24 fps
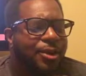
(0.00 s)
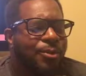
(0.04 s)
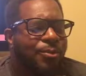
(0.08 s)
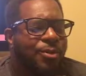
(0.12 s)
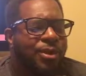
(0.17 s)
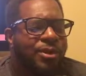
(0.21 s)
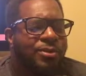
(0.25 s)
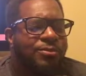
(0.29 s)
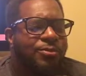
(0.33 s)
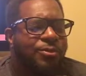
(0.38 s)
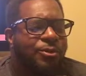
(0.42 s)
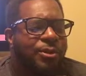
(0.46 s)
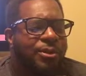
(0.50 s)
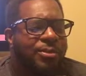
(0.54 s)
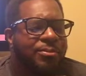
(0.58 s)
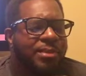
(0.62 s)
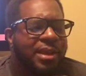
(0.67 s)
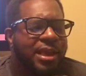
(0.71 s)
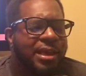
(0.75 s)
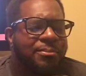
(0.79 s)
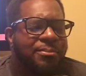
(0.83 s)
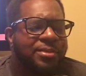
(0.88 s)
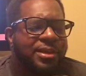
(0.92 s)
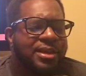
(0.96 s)
140
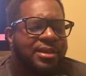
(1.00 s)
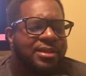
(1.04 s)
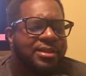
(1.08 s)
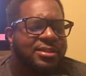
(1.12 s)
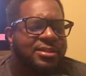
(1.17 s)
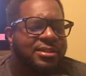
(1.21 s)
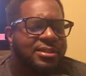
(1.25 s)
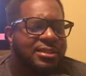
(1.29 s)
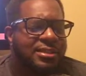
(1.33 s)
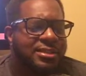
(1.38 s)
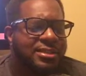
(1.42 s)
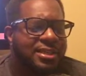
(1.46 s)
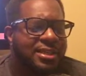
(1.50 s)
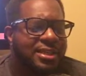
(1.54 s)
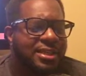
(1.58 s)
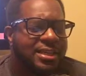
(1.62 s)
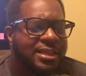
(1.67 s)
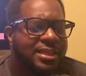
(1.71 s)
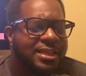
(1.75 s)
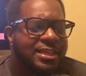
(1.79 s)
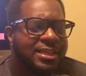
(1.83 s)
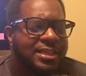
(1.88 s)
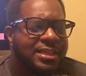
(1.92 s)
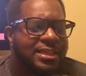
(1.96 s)
Black Pegasus
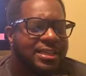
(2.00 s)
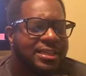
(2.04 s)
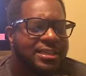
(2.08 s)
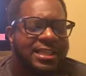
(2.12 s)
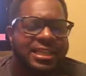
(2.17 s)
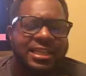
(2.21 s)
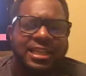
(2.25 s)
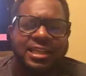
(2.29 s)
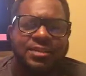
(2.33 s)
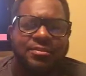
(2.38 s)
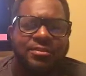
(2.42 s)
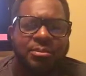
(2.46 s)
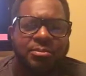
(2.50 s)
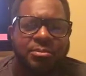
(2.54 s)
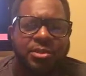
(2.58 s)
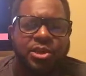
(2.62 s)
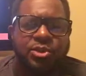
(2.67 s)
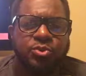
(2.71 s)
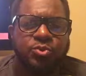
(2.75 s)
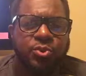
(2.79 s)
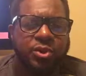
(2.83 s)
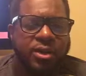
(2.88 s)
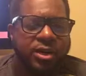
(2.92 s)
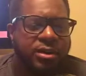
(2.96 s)
to Cleveland
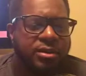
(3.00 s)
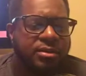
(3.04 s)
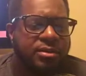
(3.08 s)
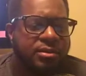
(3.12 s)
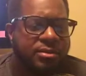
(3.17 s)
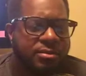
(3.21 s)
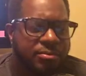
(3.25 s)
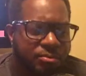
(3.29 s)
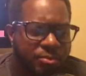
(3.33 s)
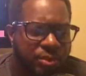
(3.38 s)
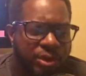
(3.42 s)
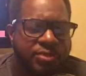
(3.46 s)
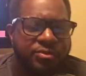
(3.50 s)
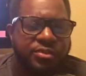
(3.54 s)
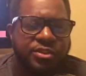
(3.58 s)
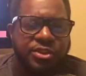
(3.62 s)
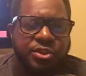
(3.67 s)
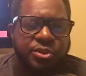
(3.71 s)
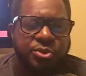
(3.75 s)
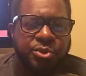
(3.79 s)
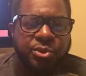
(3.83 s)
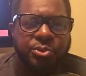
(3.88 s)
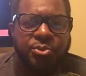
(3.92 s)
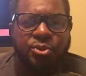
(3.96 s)
Breeze
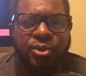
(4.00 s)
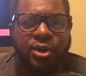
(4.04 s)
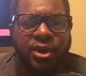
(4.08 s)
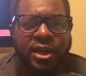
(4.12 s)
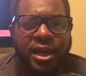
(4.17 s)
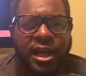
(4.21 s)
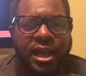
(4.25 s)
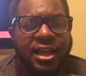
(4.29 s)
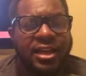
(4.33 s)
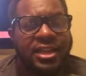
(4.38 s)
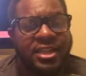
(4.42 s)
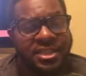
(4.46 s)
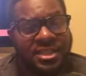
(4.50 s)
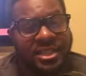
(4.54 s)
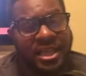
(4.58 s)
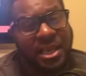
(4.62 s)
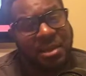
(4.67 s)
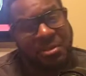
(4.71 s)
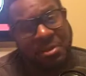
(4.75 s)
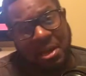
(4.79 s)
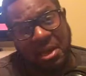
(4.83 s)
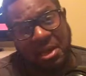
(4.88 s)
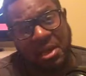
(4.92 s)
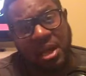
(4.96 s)
153.9. This
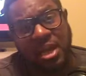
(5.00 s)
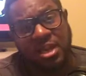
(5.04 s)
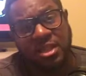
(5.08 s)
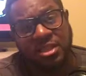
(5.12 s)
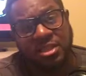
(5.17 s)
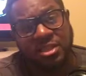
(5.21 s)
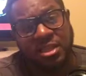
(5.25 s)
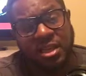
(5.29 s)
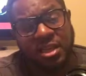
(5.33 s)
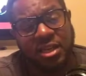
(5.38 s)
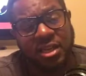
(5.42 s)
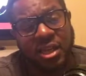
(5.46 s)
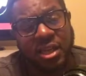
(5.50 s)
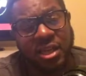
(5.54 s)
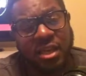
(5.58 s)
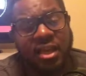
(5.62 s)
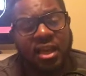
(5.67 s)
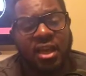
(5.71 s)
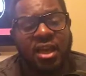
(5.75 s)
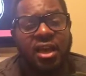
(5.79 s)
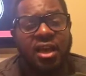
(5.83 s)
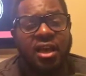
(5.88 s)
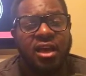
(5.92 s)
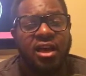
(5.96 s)
game came on to
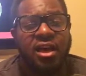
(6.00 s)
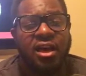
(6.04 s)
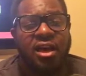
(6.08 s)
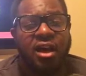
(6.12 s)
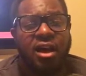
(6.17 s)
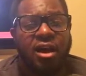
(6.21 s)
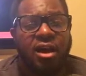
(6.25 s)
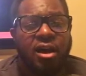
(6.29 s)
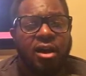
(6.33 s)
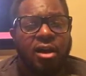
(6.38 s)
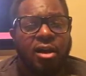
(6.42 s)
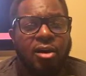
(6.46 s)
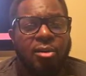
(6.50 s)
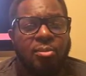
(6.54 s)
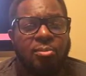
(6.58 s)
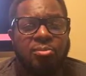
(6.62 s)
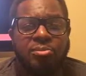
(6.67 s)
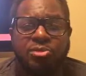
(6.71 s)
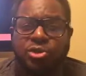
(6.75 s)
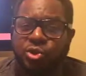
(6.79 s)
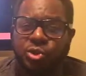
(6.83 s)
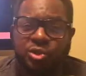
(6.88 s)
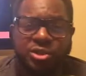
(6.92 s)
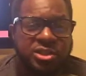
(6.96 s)
Sunday.
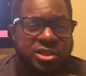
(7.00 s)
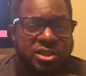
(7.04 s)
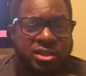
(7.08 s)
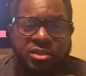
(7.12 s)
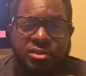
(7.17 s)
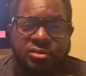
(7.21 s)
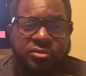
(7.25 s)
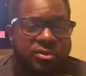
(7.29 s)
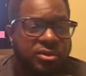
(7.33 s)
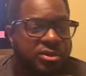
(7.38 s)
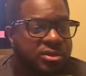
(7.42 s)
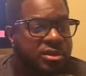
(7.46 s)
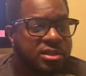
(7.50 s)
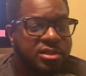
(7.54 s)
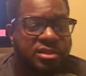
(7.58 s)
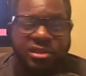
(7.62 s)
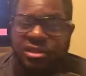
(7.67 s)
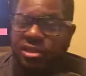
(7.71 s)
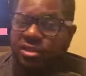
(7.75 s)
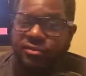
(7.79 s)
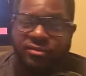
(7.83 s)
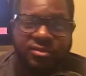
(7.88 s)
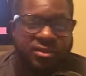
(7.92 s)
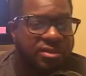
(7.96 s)
George Kittle versus
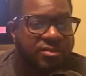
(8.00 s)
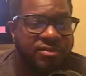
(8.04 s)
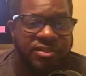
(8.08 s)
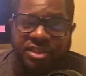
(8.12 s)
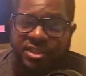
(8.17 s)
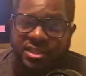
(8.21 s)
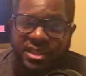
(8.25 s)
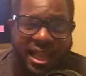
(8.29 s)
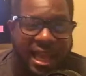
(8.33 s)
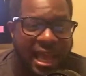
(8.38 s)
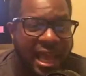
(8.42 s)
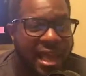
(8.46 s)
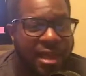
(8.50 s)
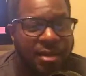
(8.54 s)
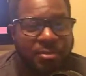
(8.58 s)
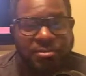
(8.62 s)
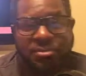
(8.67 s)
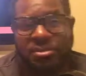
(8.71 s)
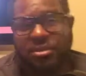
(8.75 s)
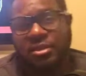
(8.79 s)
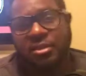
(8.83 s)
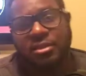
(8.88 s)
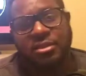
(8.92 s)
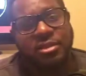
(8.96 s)
Devontae
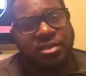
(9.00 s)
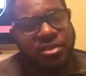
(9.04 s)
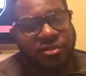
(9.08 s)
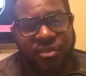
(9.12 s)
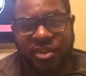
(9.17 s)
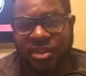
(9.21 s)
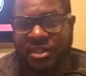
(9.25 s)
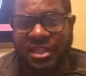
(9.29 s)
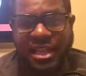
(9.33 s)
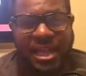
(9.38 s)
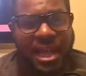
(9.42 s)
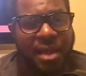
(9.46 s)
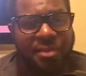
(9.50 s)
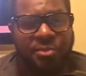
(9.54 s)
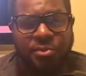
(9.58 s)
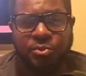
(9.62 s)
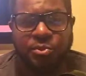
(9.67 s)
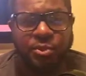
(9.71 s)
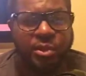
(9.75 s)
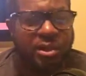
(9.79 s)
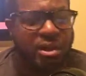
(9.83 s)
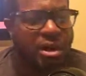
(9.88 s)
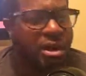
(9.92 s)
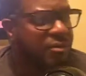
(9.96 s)
Adams. Devontae
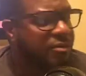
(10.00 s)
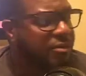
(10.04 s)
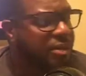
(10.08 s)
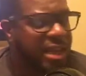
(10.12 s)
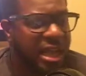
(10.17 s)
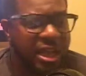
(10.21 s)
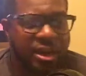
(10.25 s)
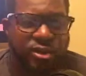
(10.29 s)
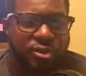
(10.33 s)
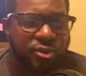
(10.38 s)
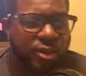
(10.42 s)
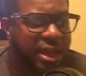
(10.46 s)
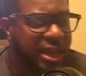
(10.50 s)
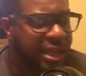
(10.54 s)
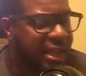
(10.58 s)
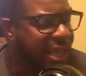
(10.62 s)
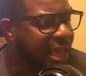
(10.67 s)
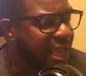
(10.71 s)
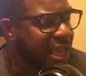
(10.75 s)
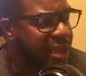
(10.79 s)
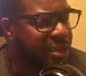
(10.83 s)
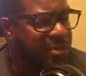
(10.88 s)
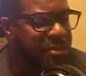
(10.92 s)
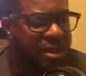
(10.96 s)
Adams went off. He had a great
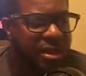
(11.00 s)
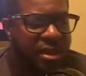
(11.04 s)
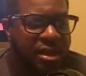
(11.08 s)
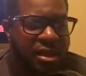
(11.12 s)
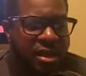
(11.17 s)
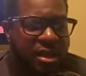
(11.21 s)
game.